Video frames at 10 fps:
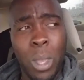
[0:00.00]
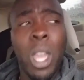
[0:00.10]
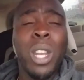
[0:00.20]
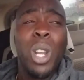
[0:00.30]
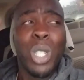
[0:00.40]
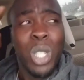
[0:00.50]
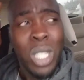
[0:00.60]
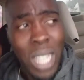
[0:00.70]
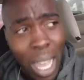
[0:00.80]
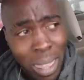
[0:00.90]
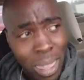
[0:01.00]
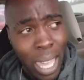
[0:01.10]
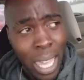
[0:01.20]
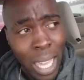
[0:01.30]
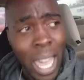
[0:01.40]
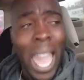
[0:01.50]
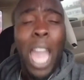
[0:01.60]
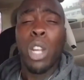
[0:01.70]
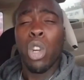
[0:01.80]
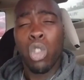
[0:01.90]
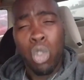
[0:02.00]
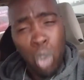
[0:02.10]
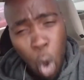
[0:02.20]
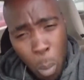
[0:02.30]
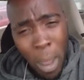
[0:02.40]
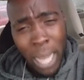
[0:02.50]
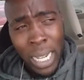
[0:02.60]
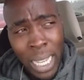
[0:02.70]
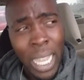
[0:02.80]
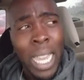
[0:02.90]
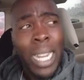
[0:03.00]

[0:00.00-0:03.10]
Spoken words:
there's nothing and there's nobody